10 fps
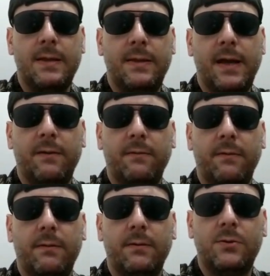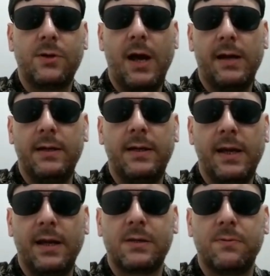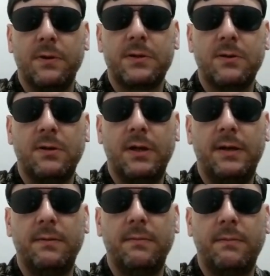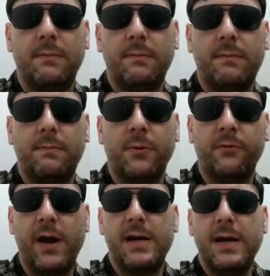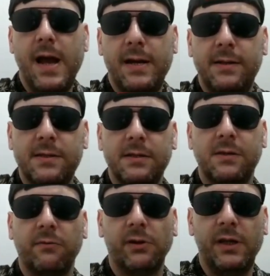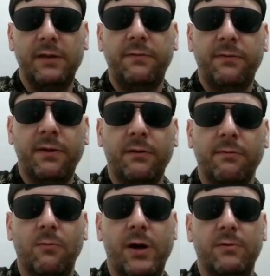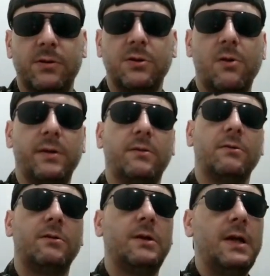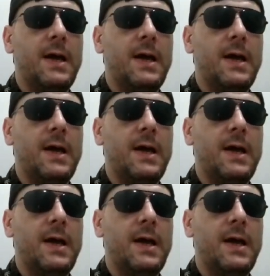then that shot he takes will certainly provide an added sense of relief from what he was going through.